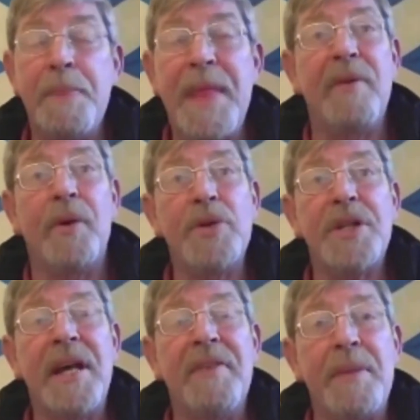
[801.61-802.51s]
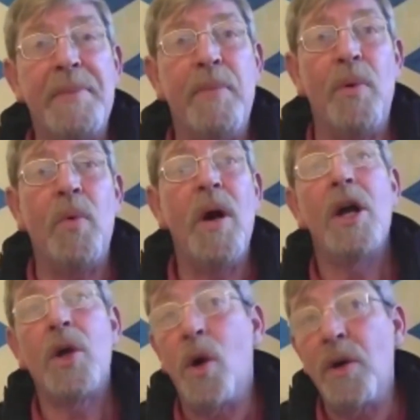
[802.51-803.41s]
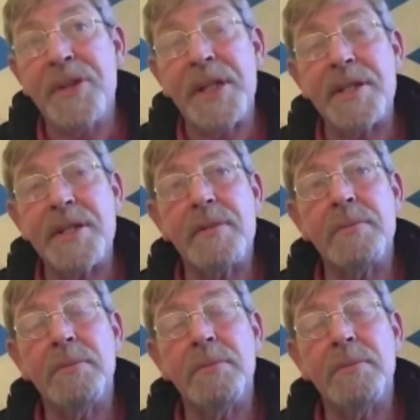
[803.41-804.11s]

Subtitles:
Devolution gave the people confidence